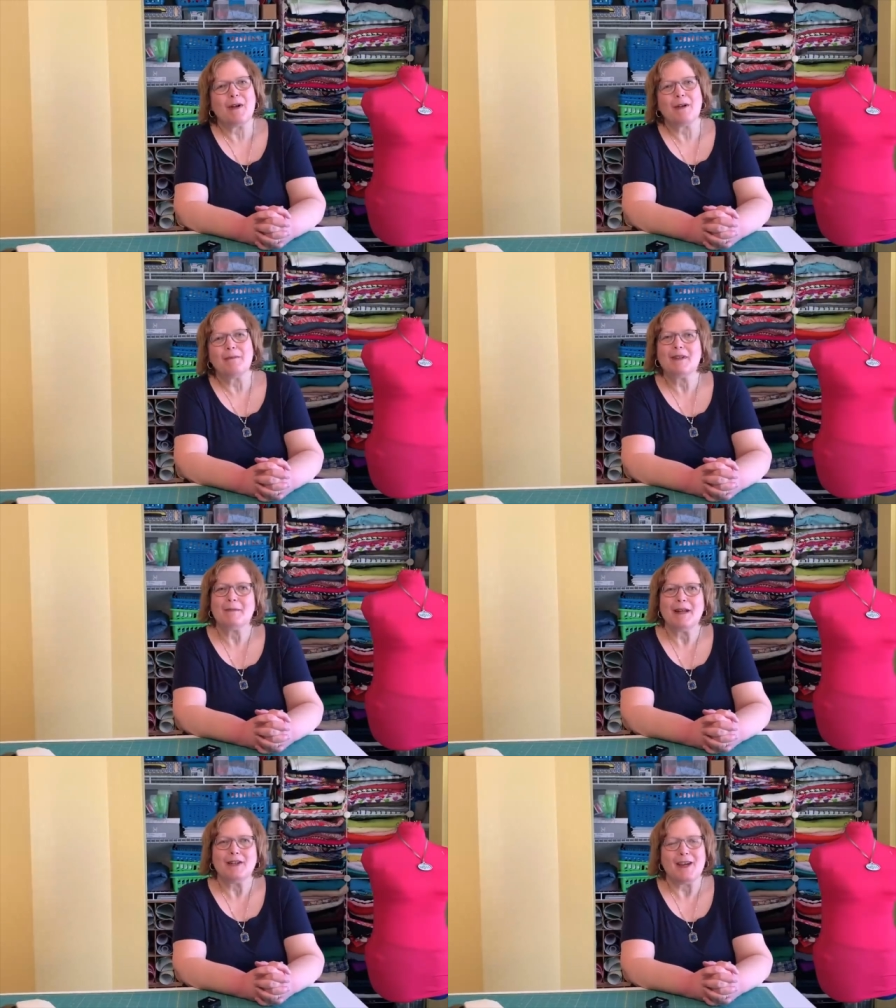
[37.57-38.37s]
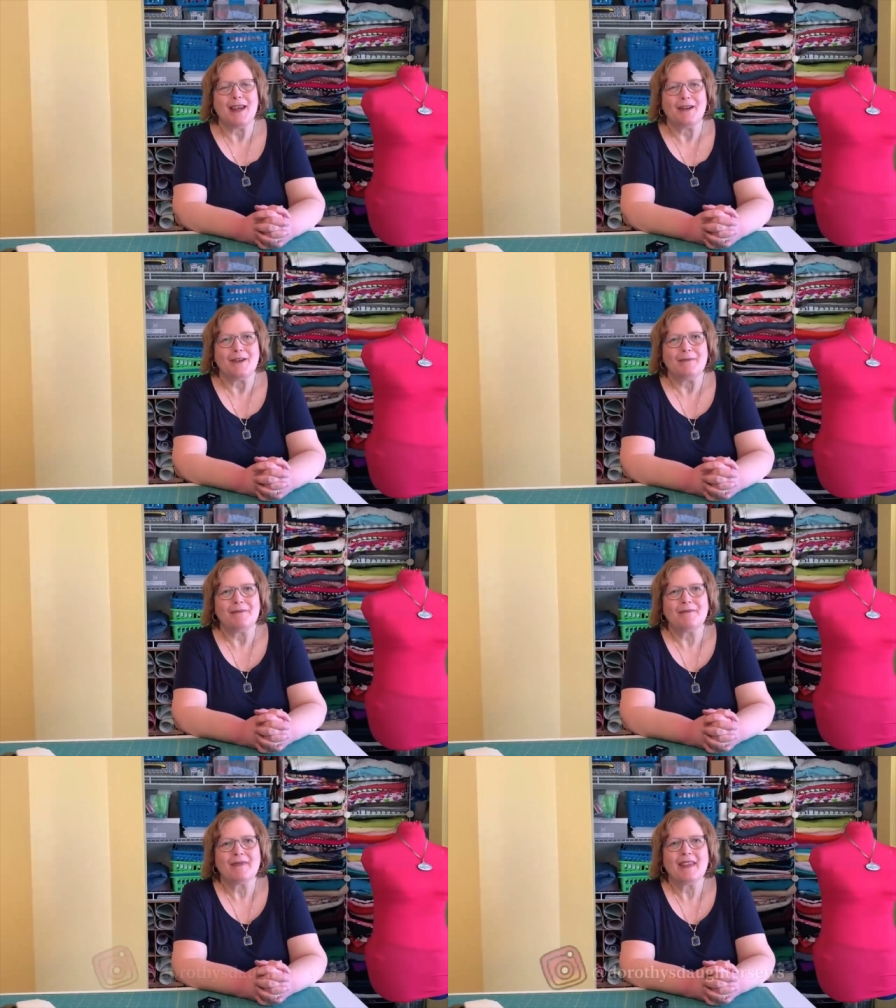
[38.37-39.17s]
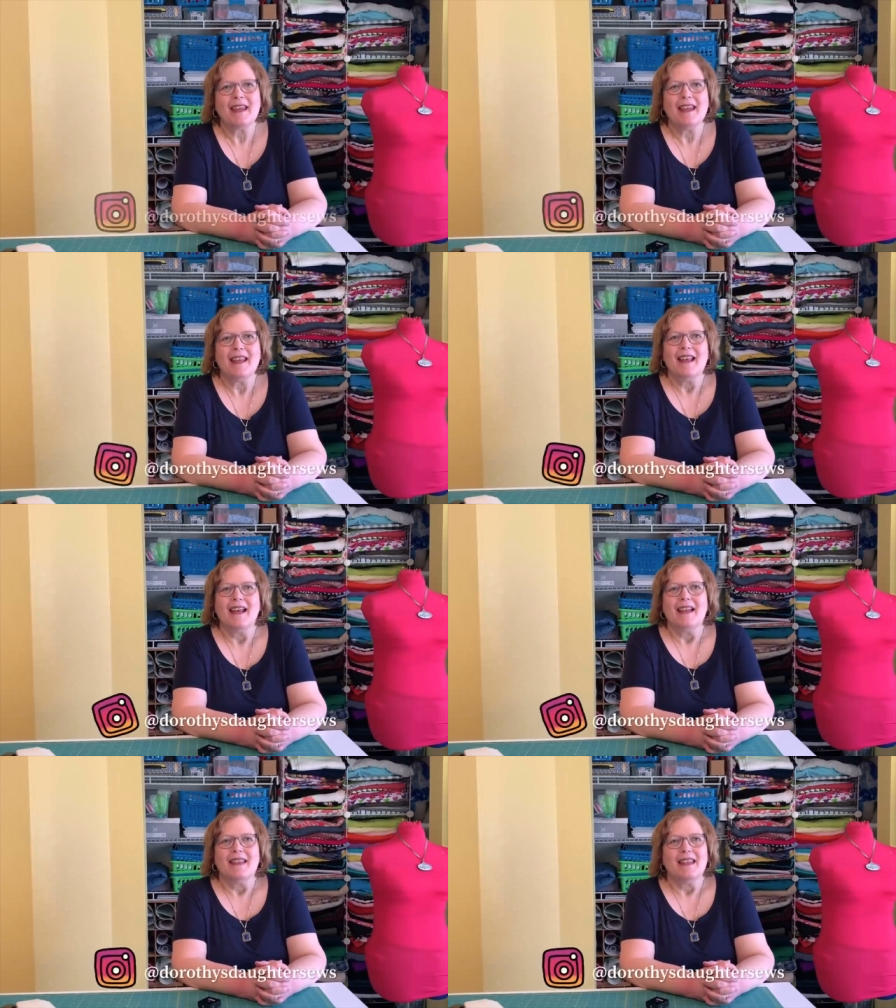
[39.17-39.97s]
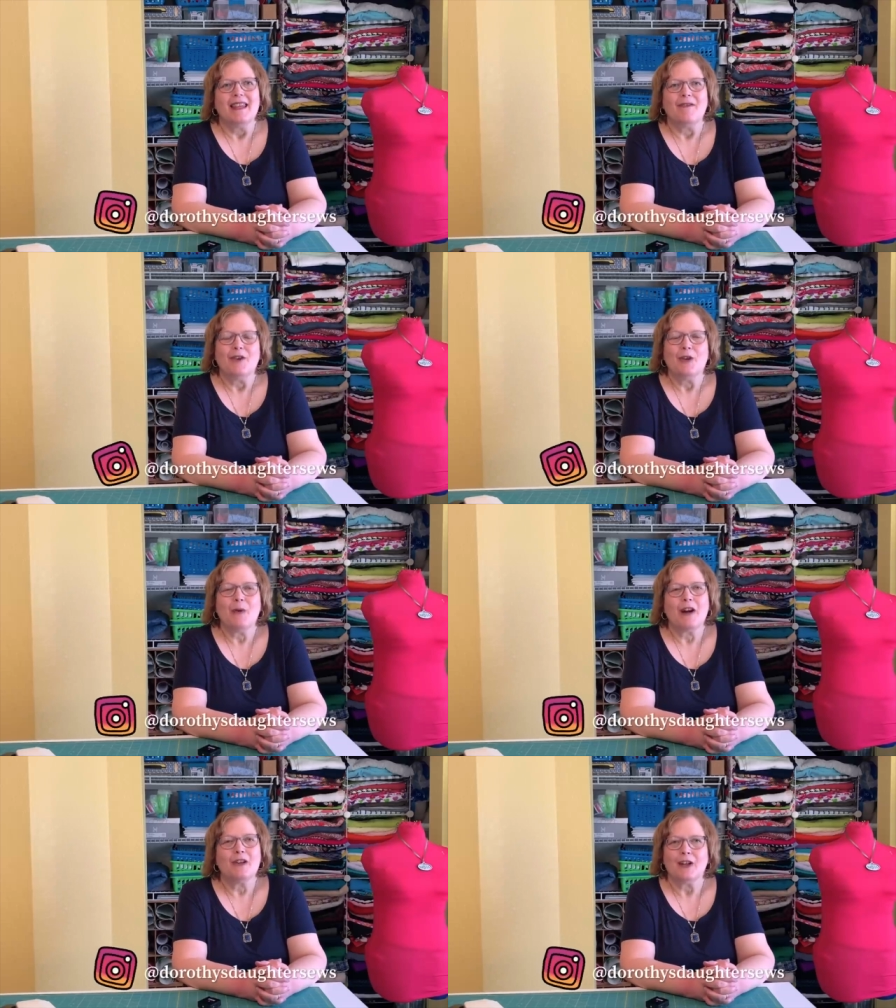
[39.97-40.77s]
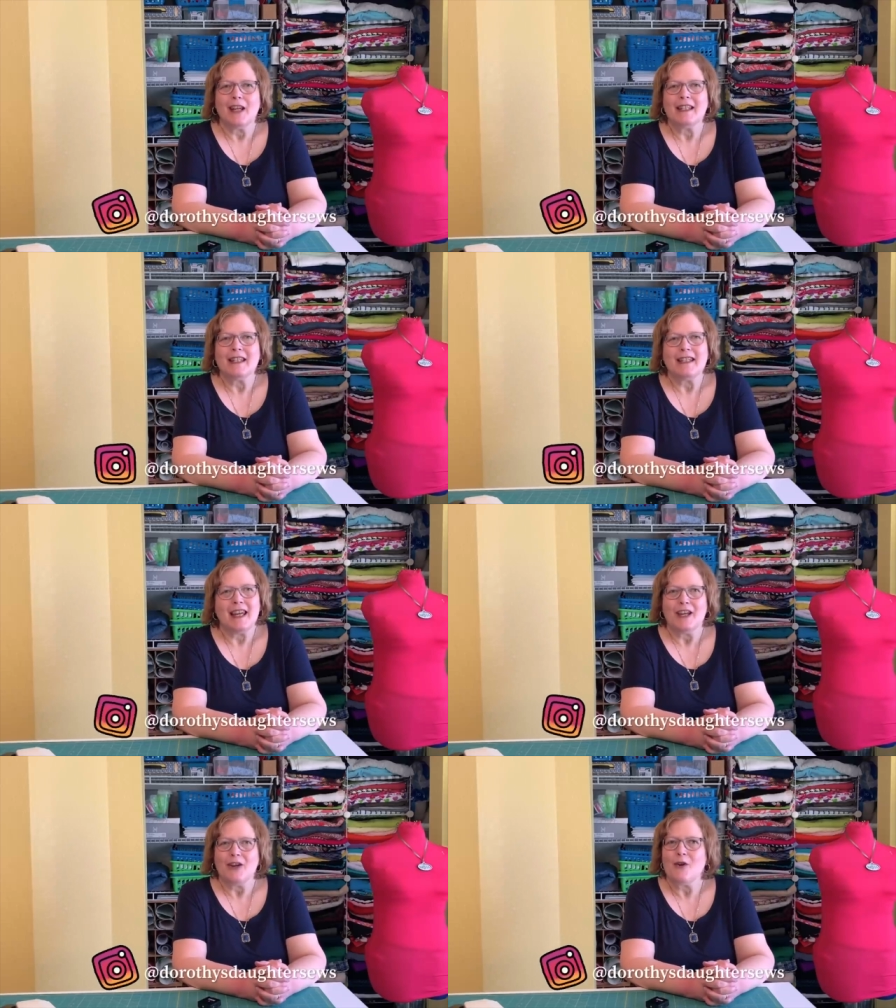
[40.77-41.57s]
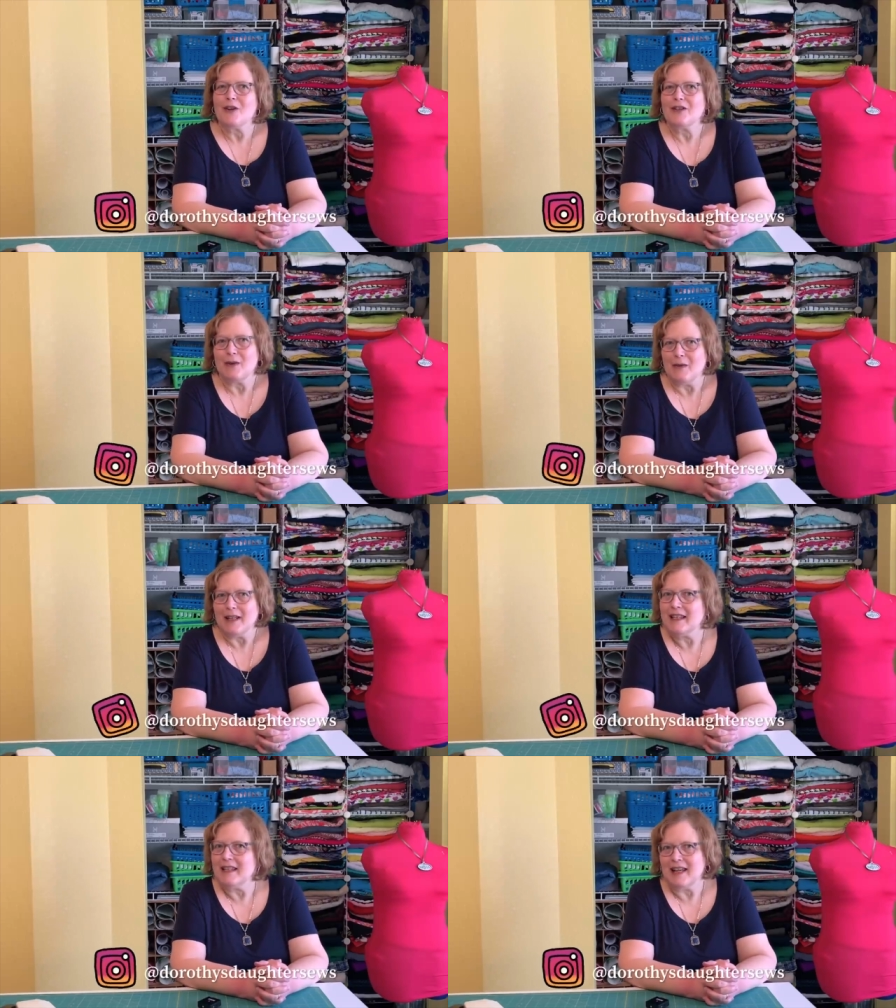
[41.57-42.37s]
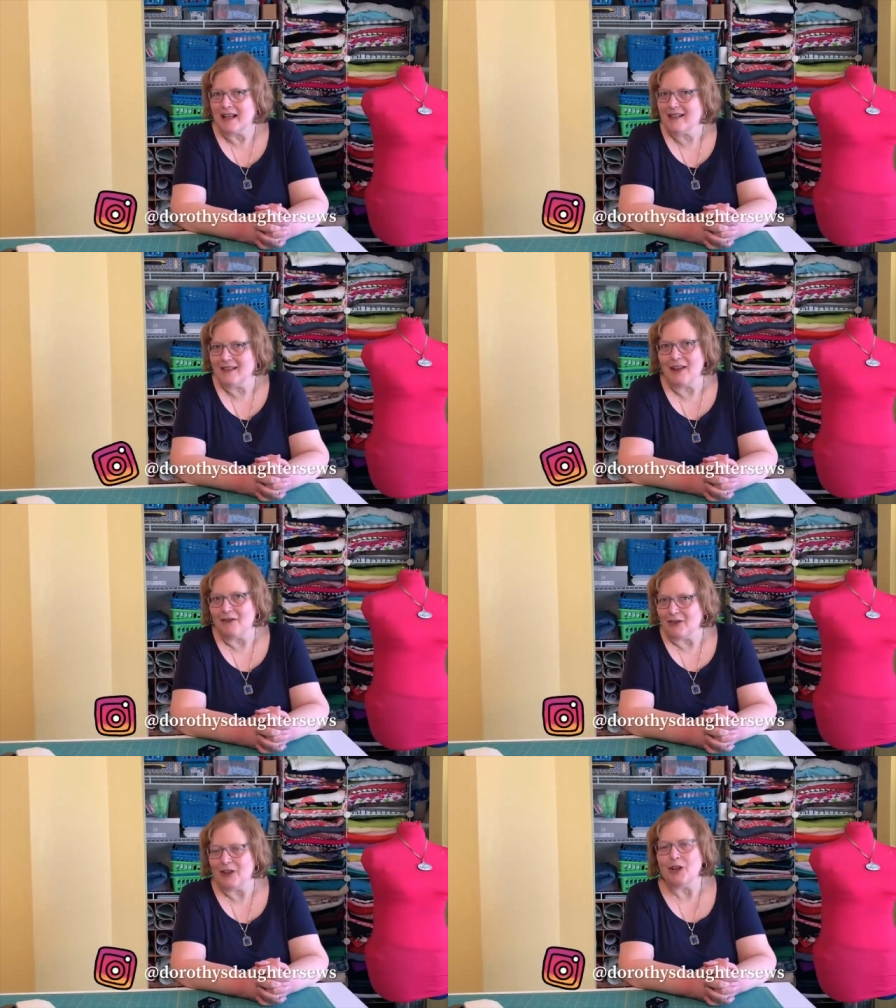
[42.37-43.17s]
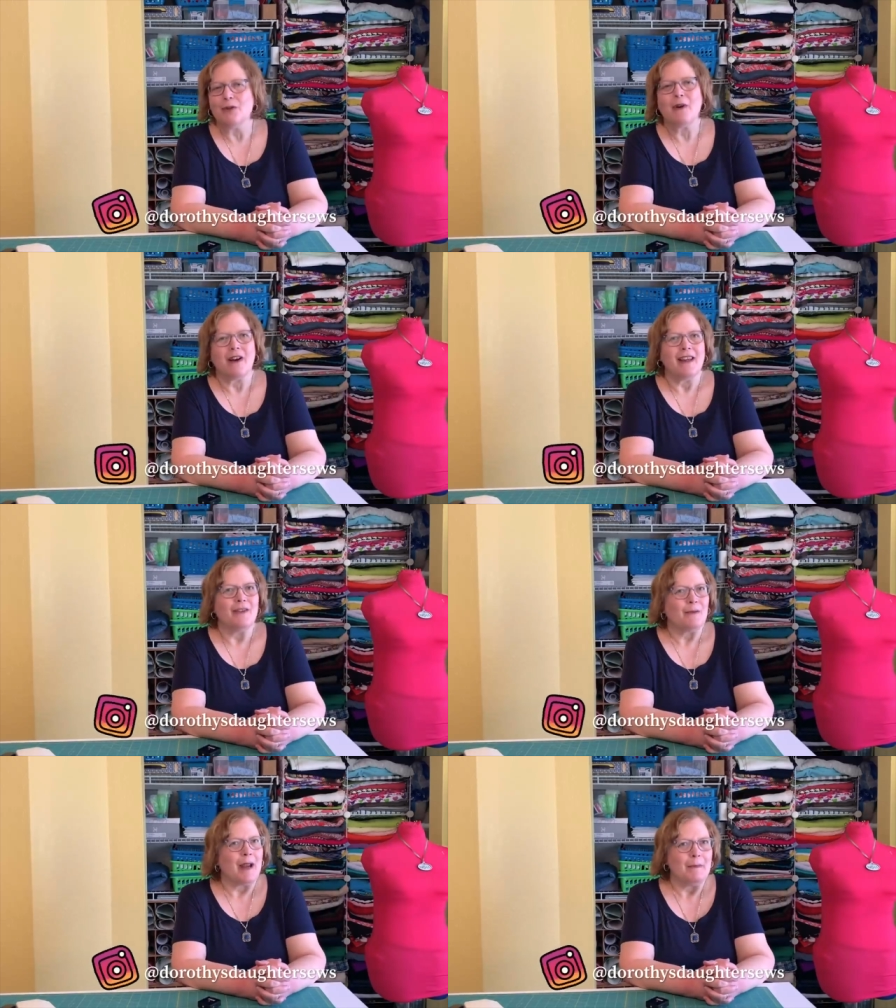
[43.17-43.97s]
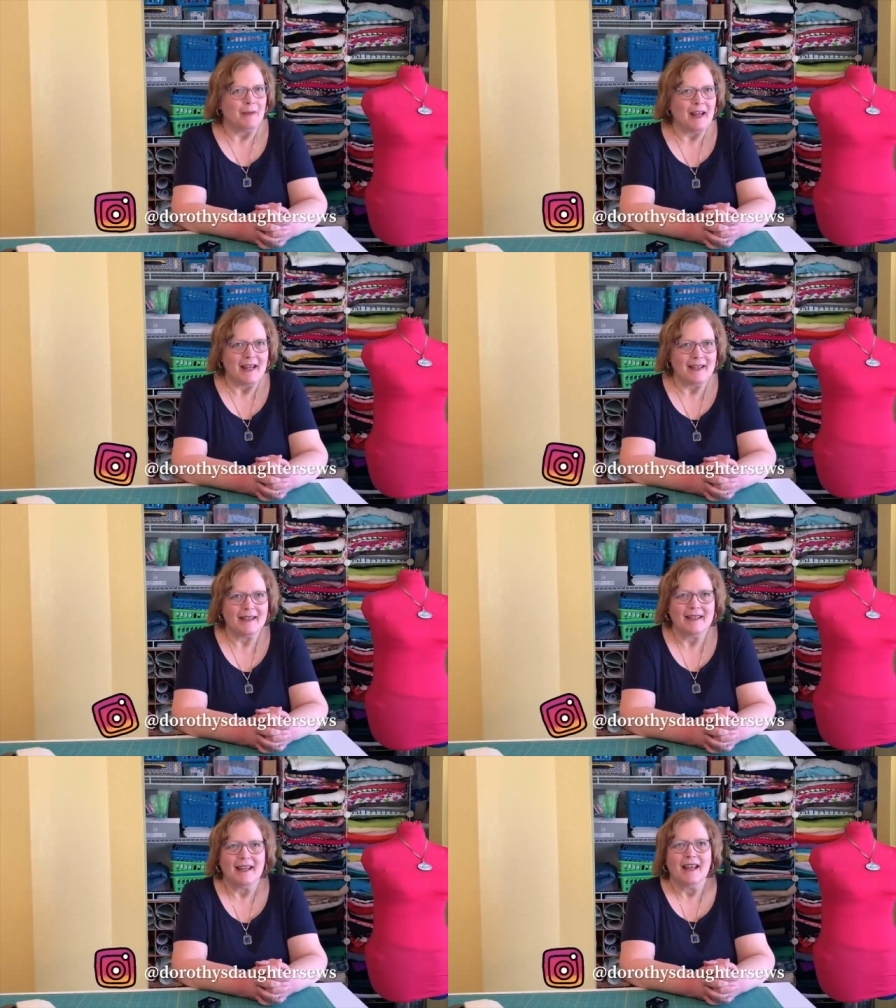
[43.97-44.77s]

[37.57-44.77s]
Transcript: Welcome to my channel. If you are looking to take your sewing to the next level, you are in the right place.